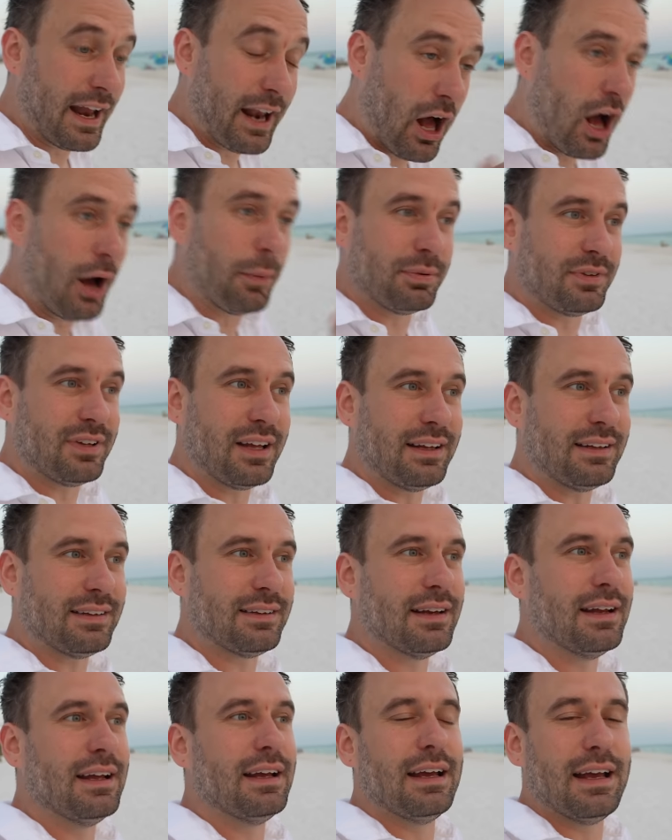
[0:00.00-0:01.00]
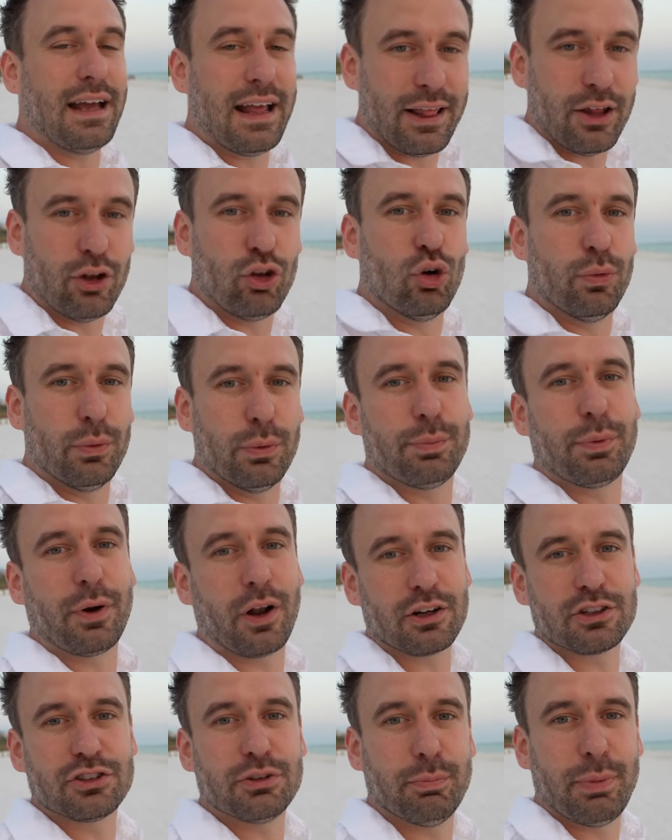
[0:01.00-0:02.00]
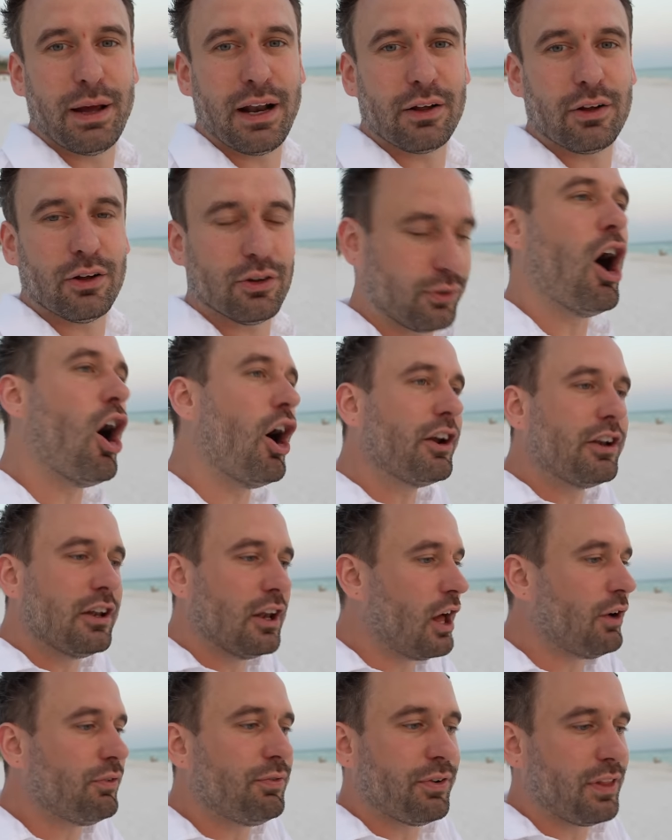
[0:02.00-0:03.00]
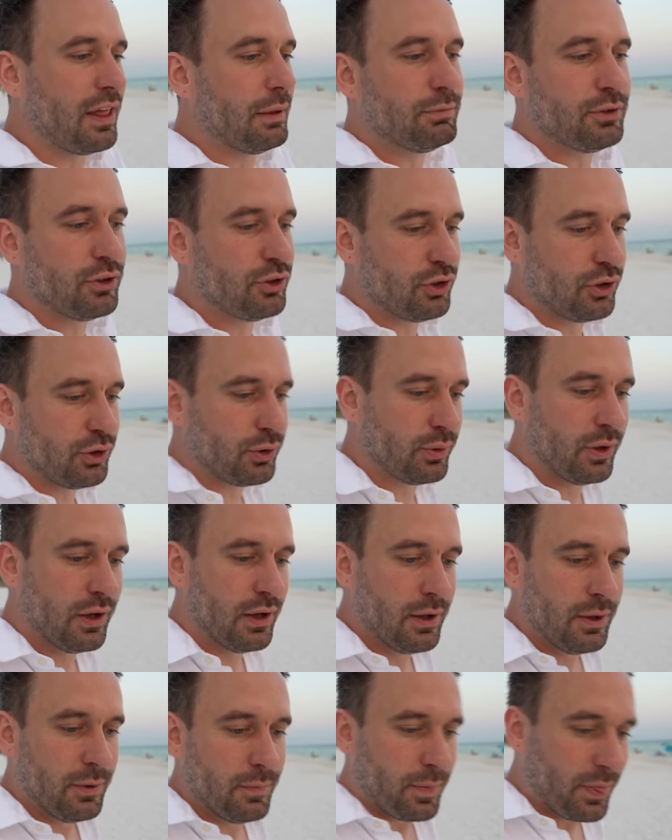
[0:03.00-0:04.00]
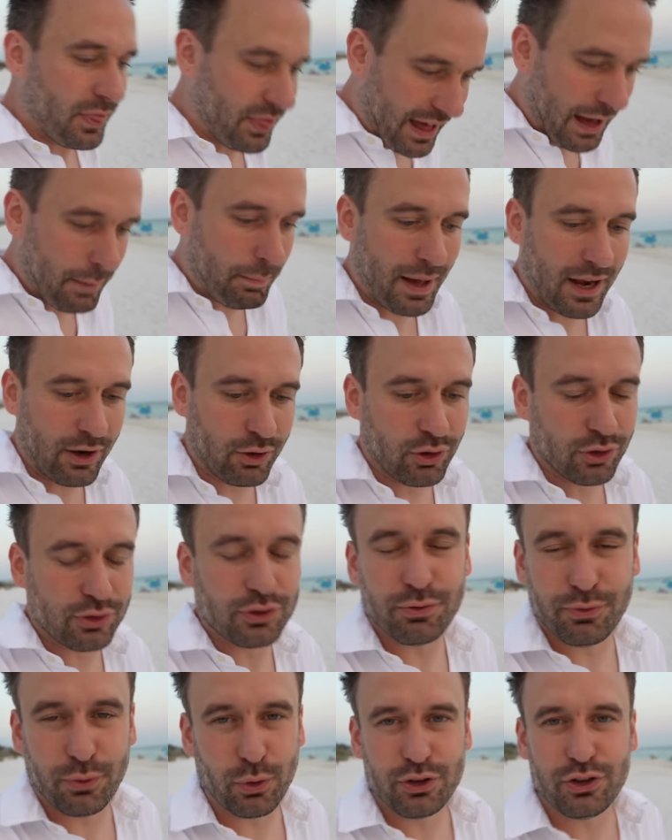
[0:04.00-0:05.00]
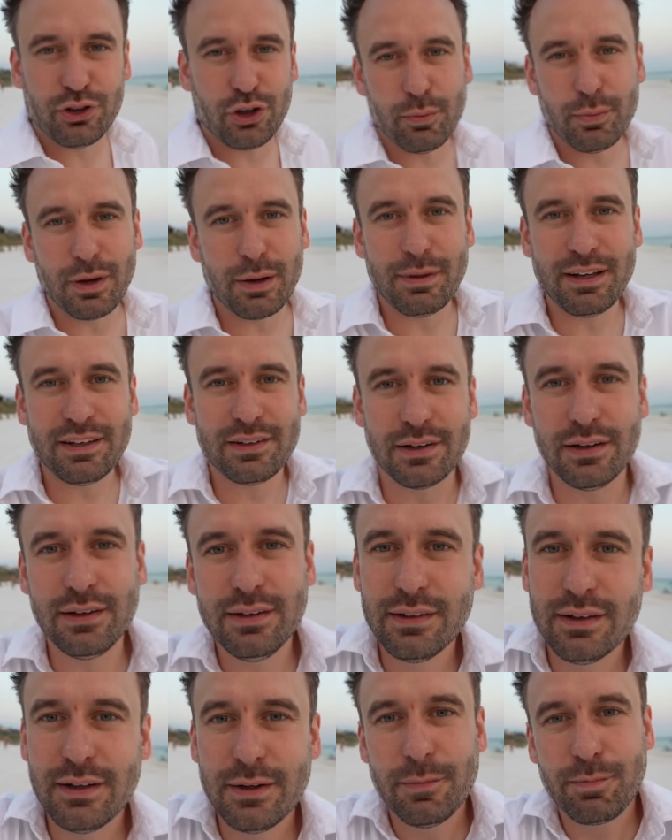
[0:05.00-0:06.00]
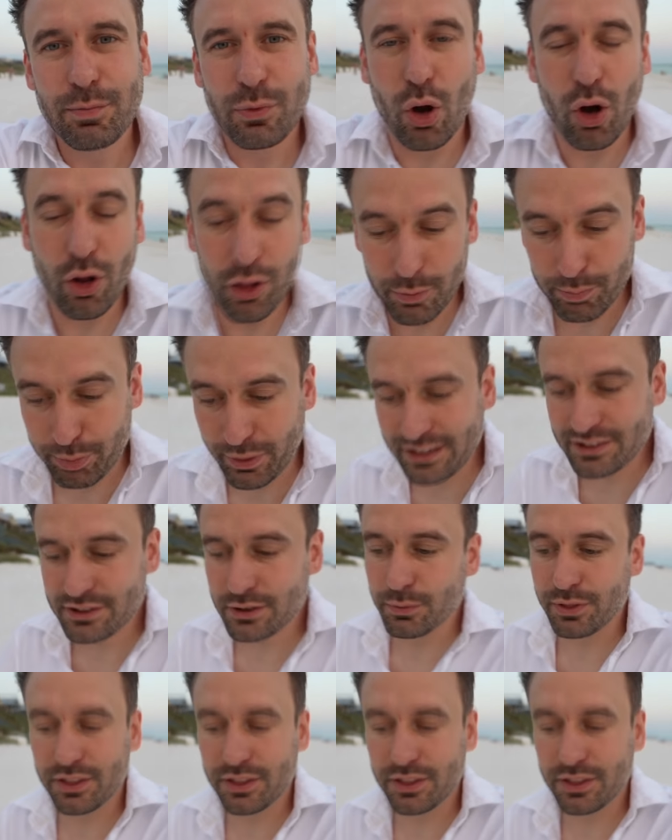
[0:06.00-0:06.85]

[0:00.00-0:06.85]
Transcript: an update in the normal production Pelagos. I'd love for them to do that Pelagos of 42mm on the bracelet